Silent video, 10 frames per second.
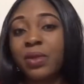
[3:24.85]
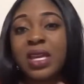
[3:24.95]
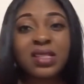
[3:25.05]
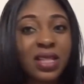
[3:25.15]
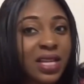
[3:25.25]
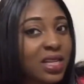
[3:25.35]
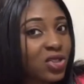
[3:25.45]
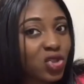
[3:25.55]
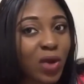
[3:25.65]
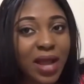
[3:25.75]
easily
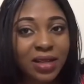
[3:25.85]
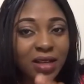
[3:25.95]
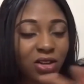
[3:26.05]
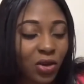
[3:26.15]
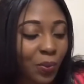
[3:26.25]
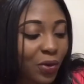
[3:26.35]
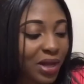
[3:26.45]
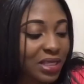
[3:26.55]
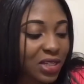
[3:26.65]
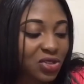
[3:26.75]
distracted, poor
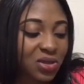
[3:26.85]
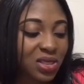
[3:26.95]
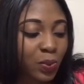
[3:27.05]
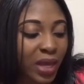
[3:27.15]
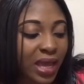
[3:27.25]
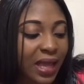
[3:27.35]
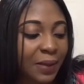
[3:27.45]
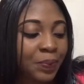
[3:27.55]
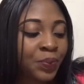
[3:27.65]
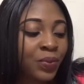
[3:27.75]
attention span,